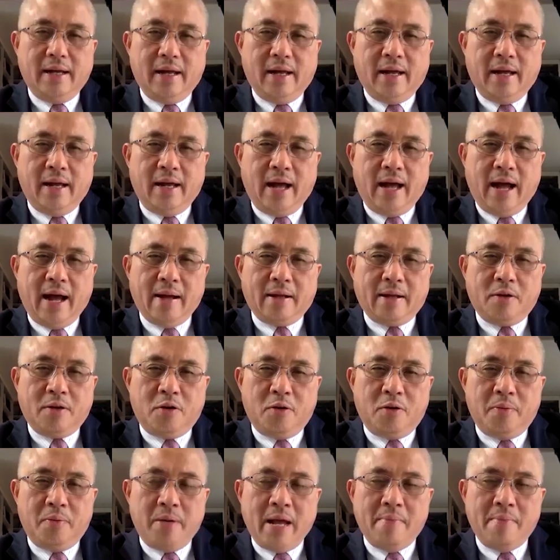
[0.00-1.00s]
I
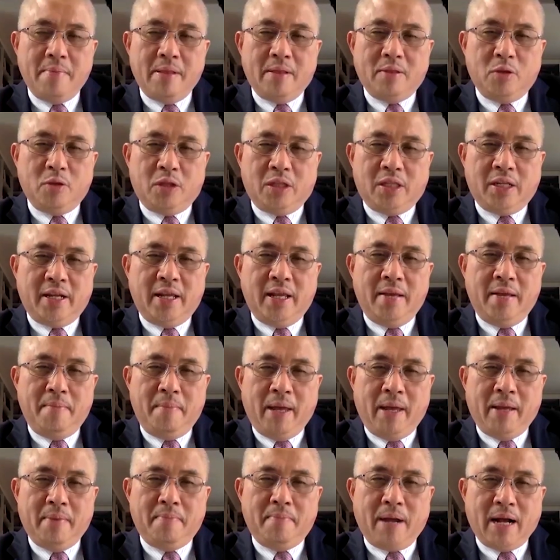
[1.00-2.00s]
grouped them into three
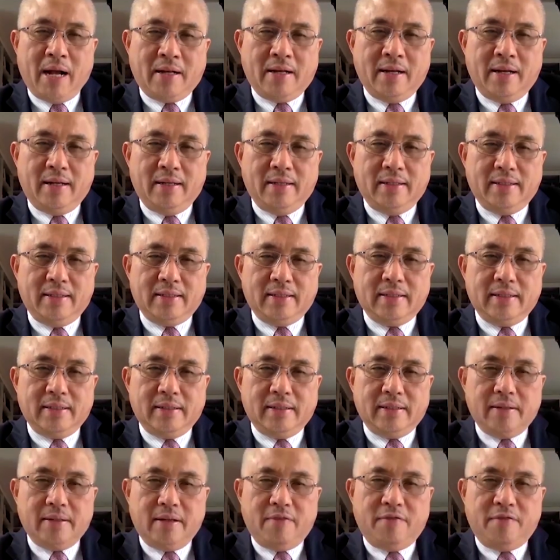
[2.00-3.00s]
main buckets.
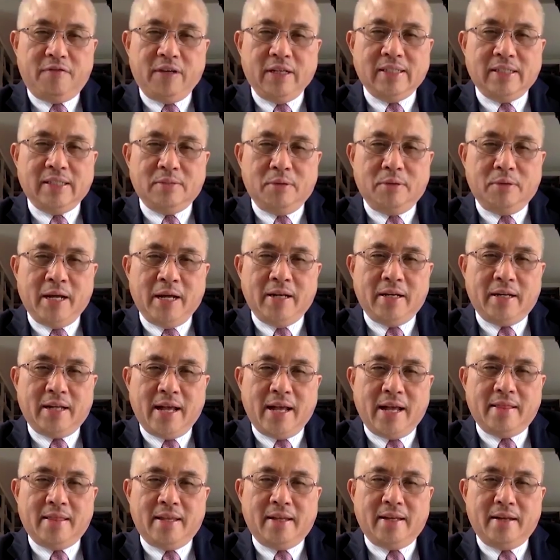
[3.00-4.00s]
The first one,
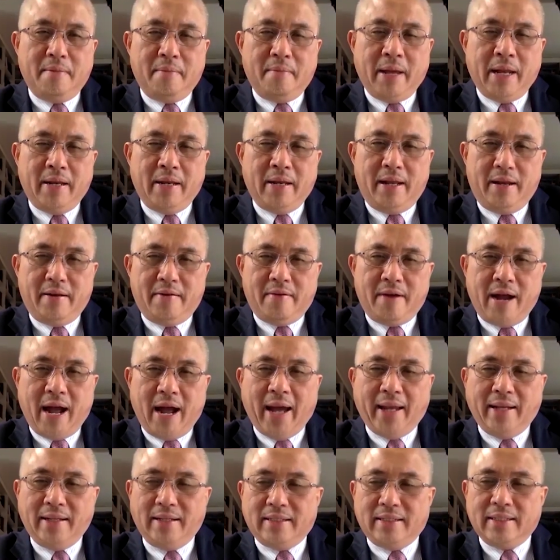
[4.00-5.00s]
getting the mandate
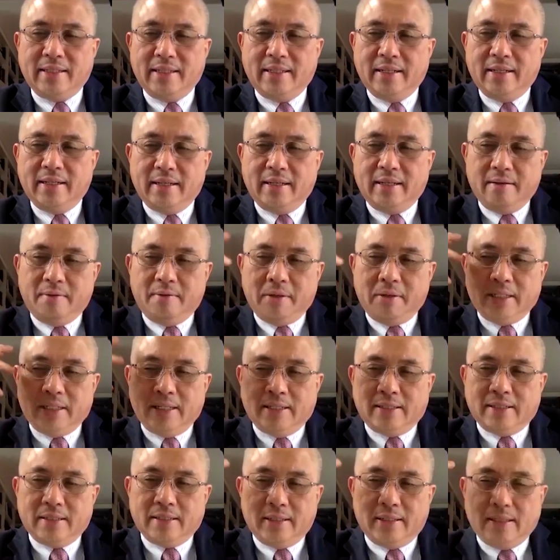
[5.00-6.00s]
right, which
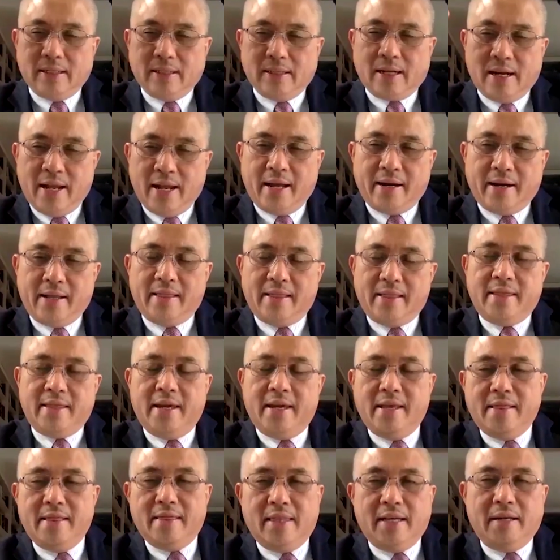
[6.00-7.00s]
is
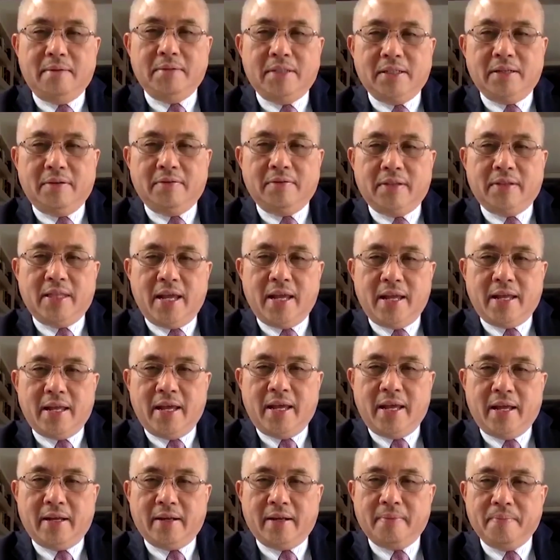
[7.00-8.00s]
clarity in terms of
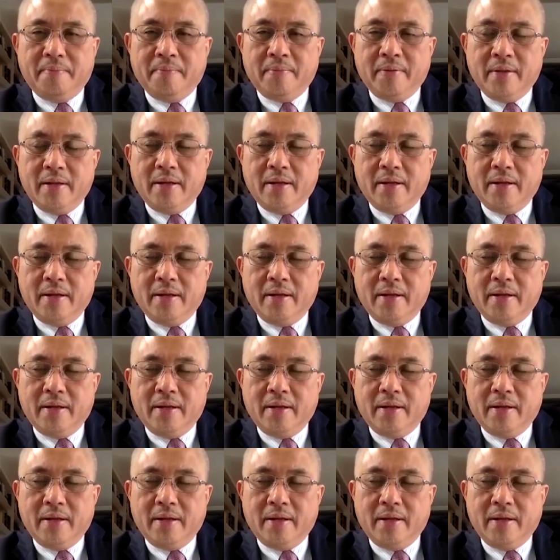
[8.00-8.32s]
thinking,